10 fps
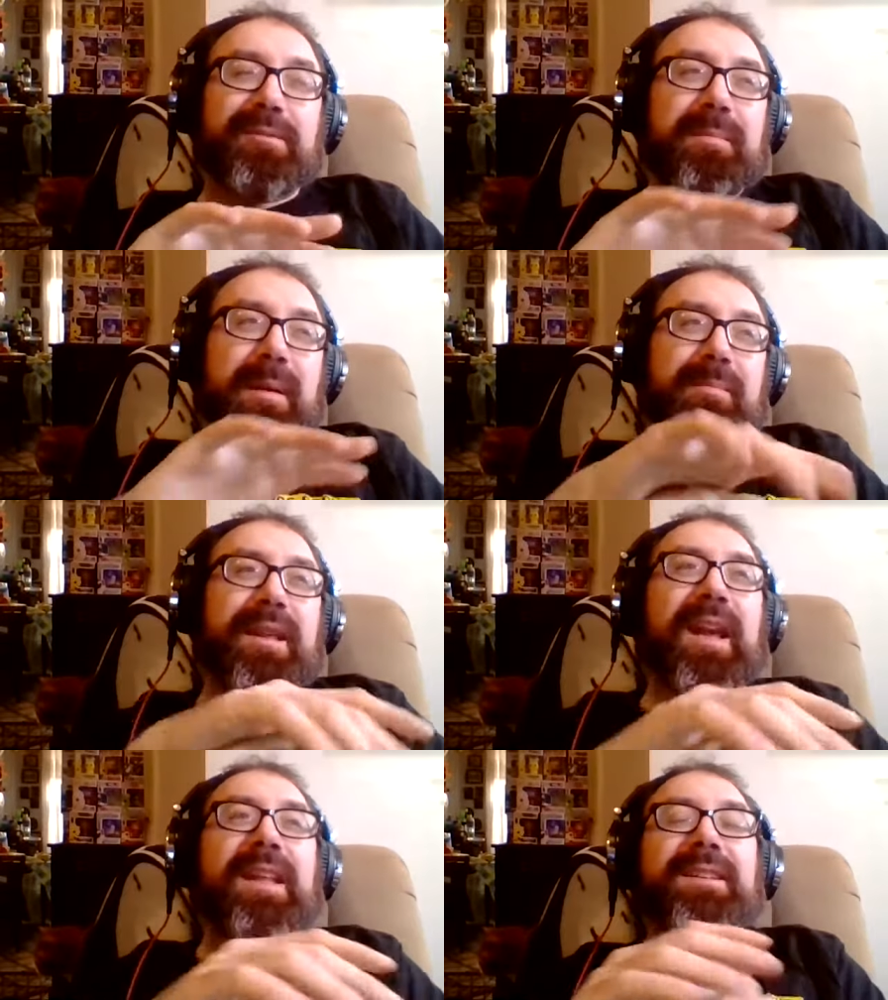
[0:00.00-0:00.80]
know if you remember
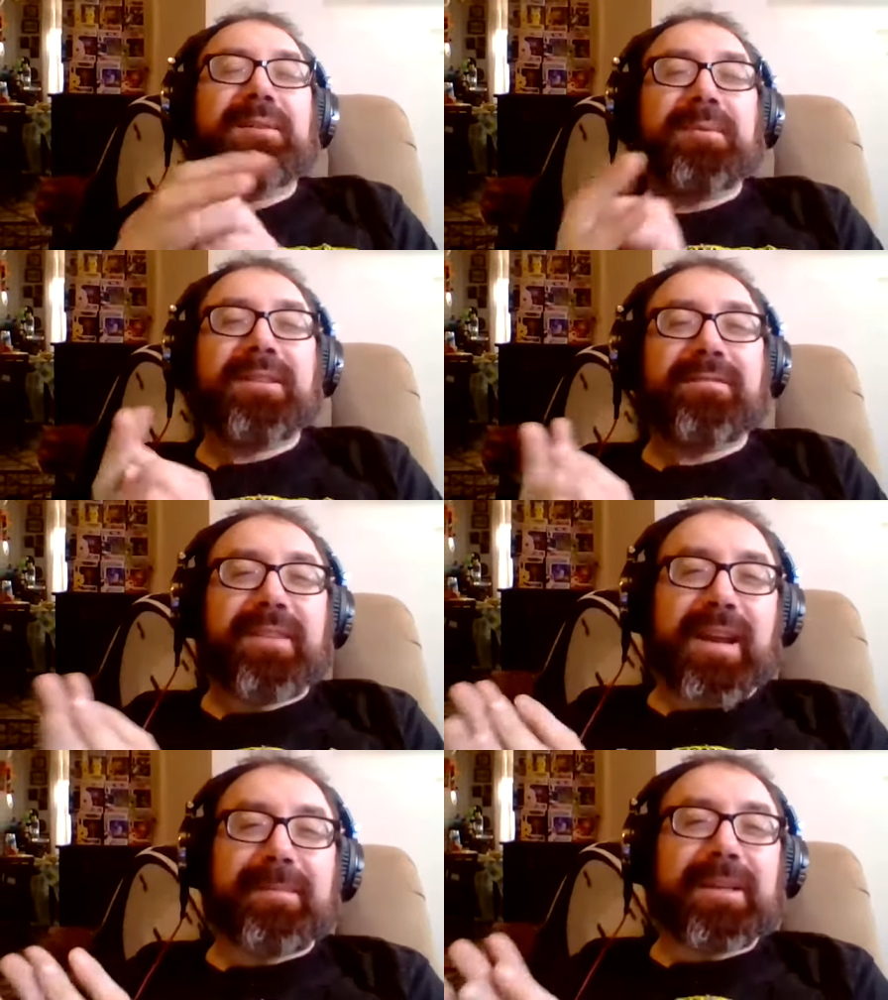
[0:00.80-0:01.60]
they ended it with the
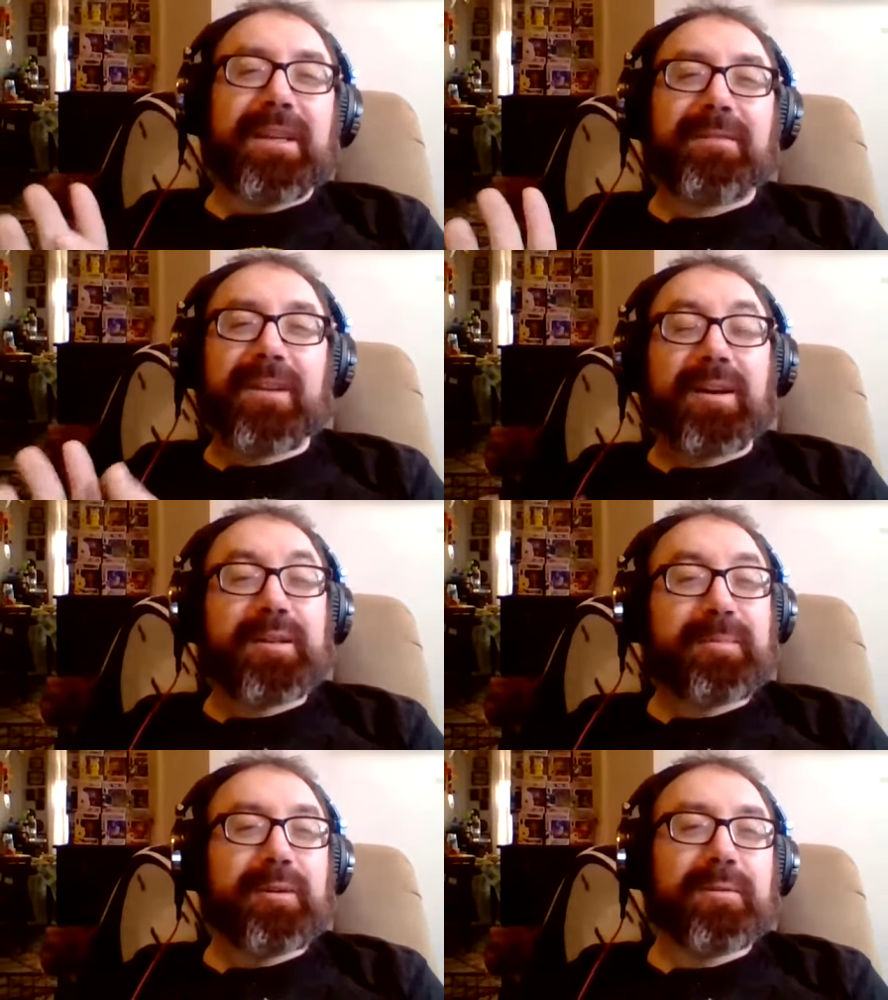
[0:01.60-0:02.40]
family of the
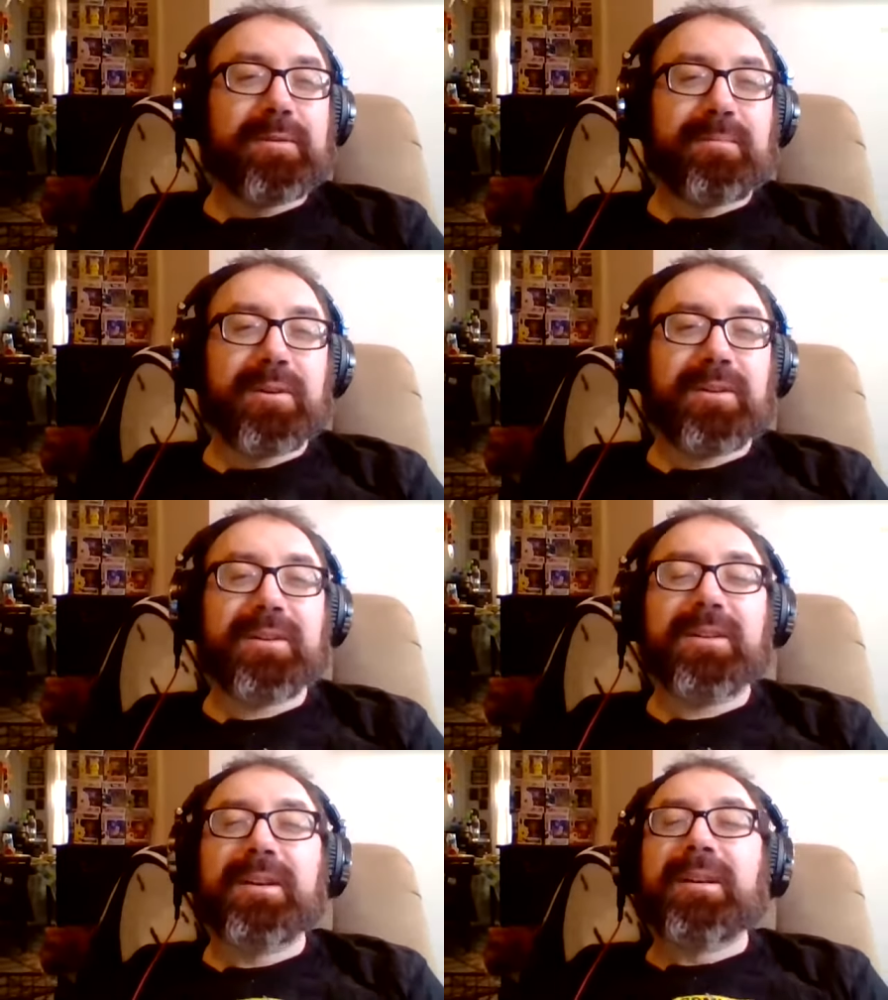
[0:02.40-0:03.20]
husband who was
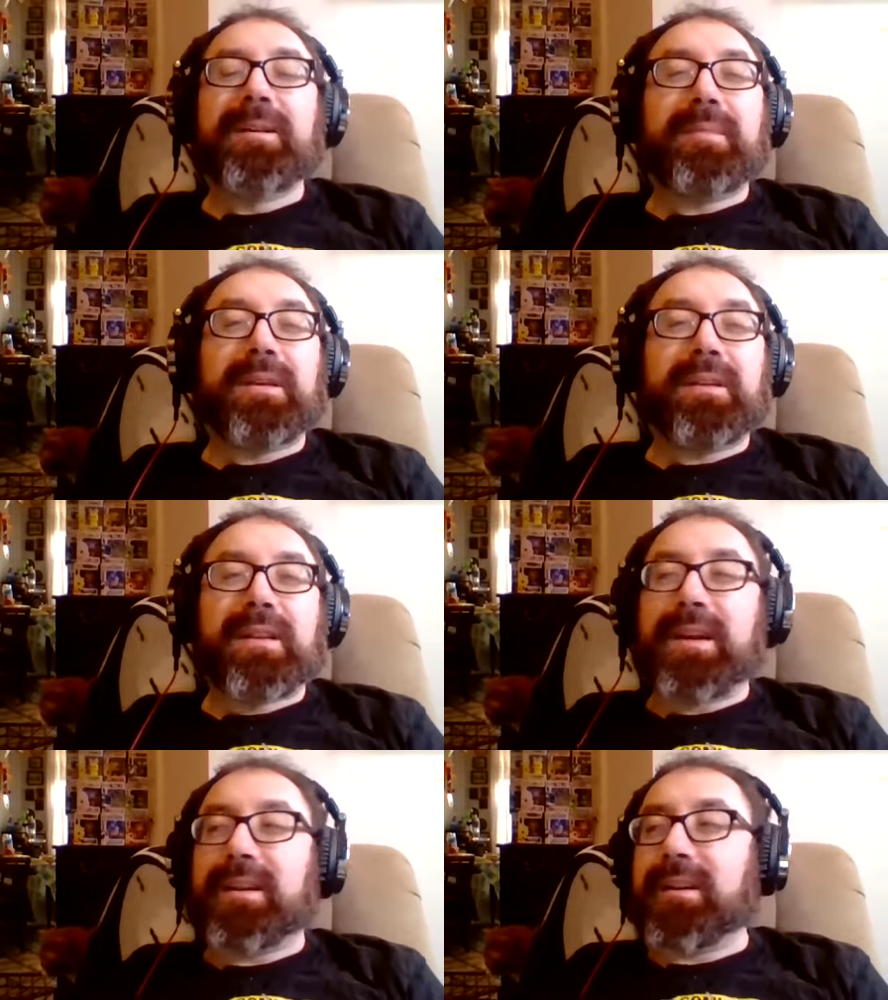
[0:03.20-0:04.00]
murdered being
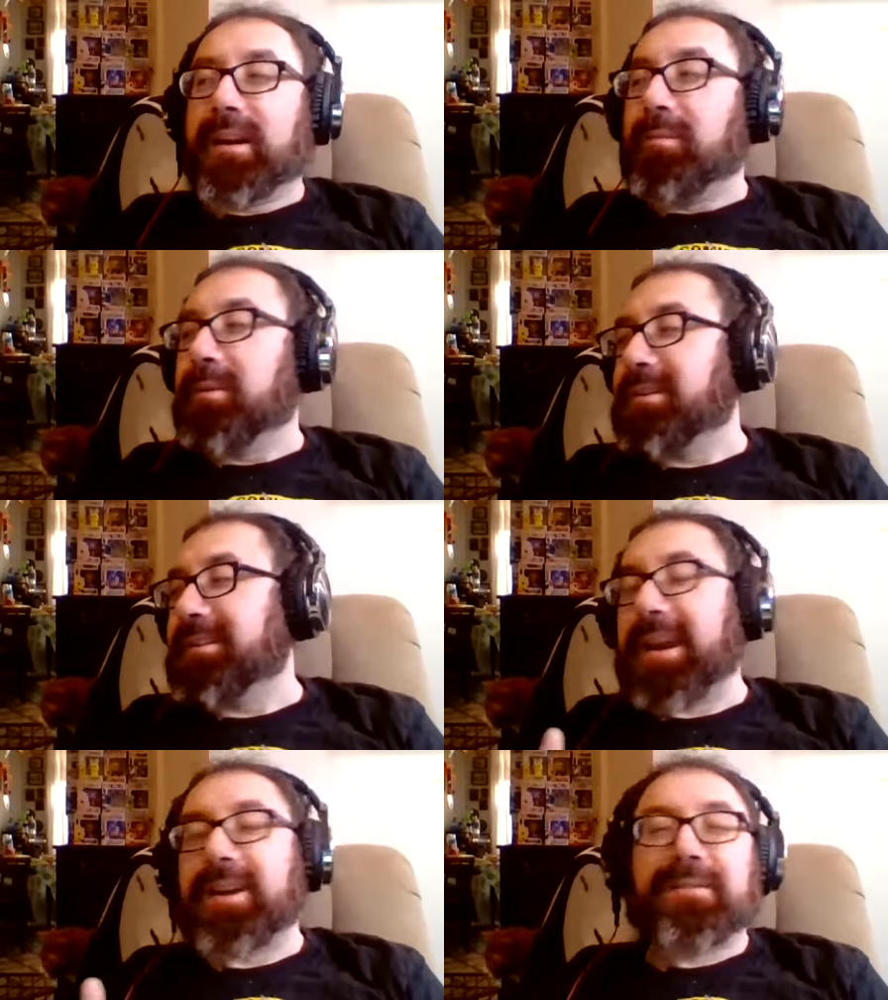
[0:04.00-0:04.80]
like uh, we're
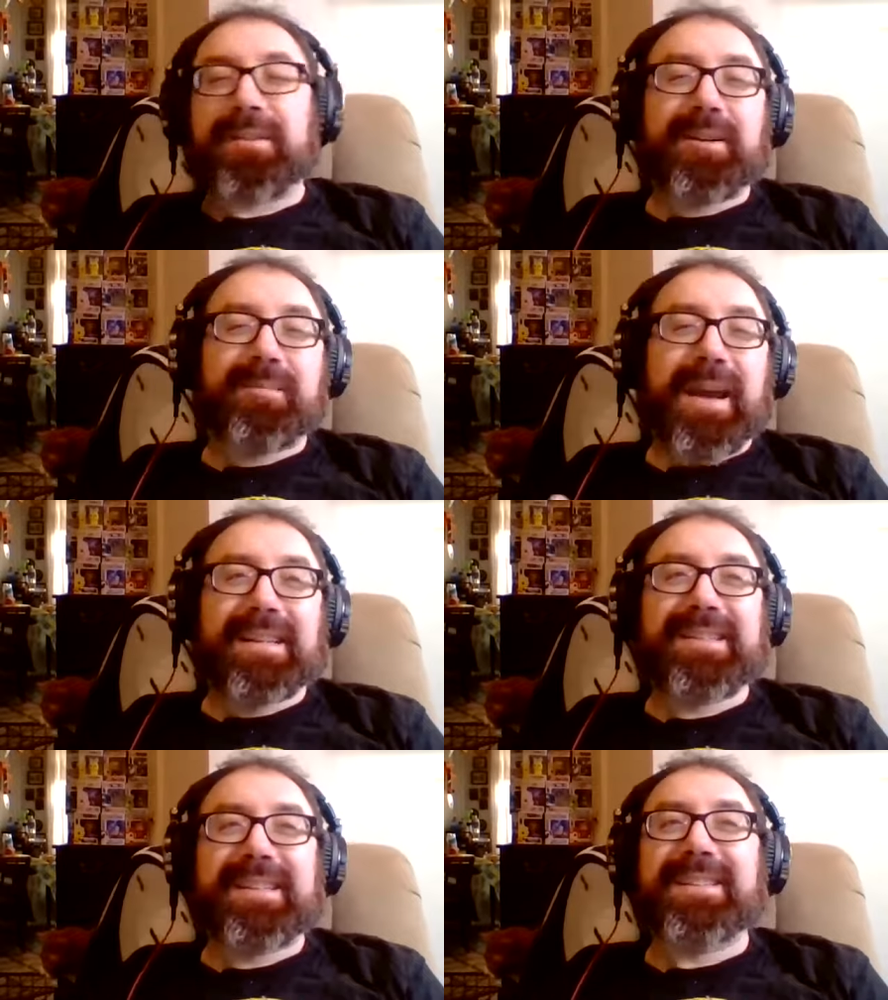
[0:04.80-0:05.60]
scared of Carole
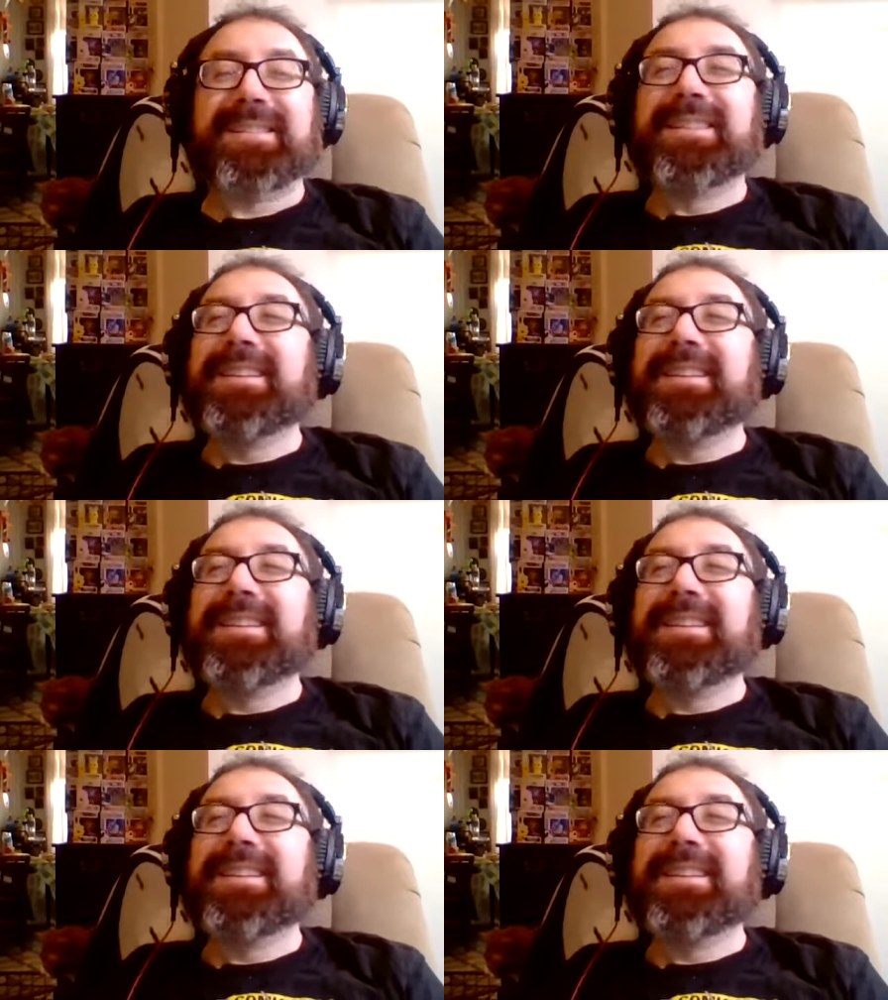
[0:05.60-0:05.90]
Baskin,"